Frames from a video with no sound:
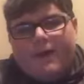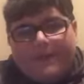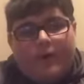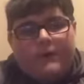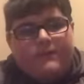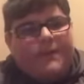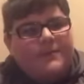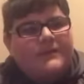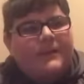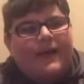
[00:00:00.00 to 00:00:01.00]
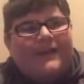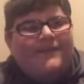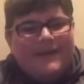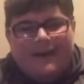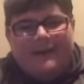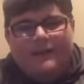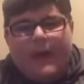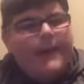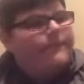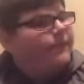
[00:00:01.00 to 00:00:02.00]
Portsmouth fan, wasn't allowed in the England
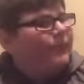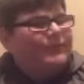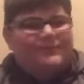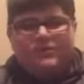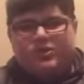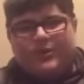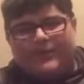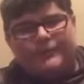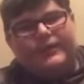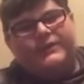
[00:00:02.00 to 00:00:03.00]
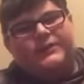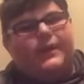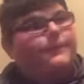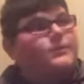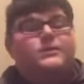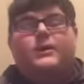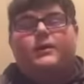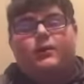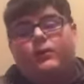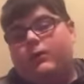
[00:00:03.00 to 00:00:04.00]
game for some stupid reason, like because he had
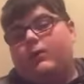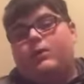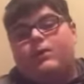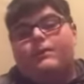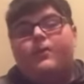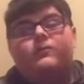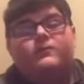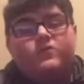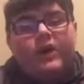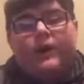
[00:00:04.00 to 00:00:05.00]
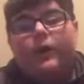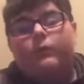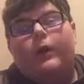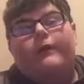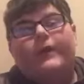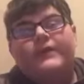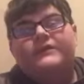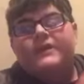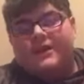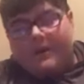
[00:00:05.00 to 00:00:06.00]
a Portsmouth jacket on like this.
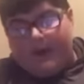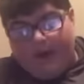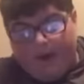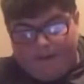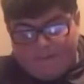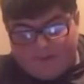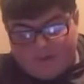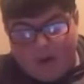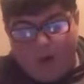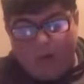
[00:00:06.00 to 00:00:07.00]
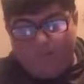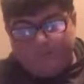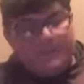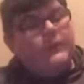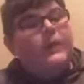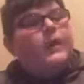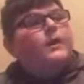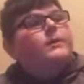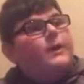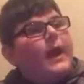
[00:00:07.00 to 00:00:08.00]
So,
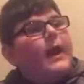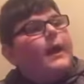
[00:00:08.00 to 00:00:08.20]
yeah,